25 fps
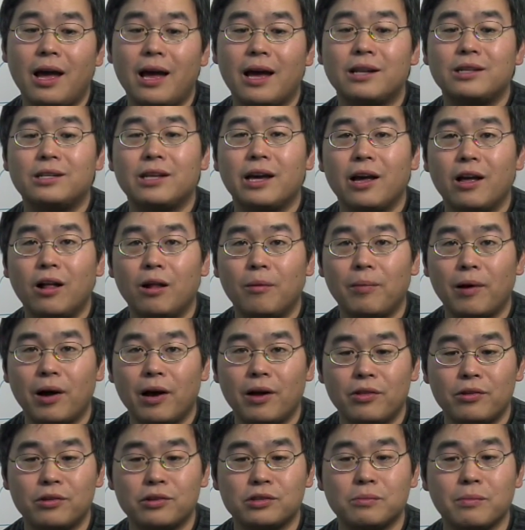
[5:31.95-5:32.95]
and to help
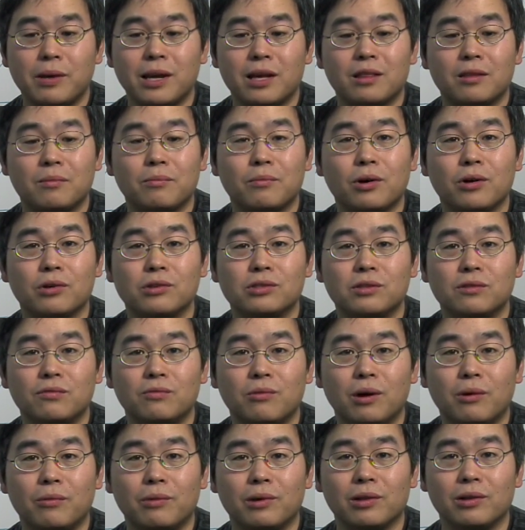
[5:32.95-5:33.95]
others make the most
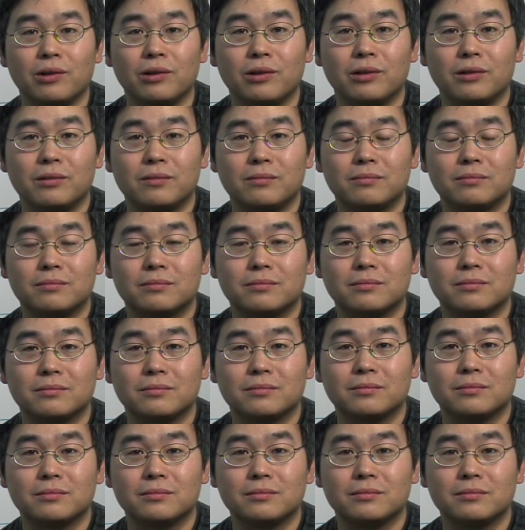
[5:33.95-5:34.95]
of what we learn.
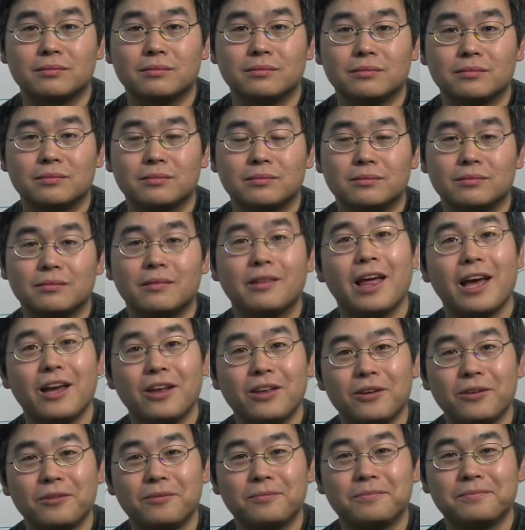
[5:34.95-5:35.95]

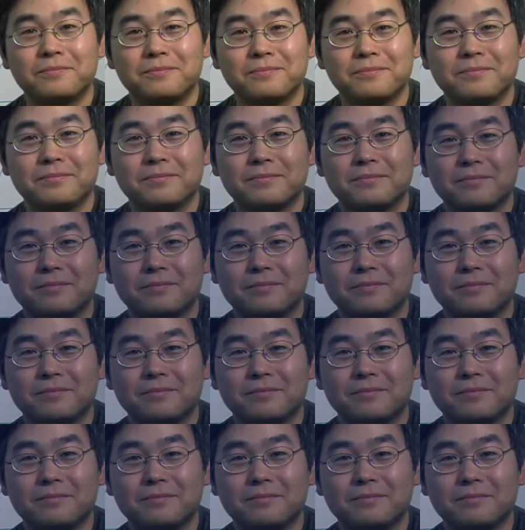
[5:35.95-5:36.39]
Thank you.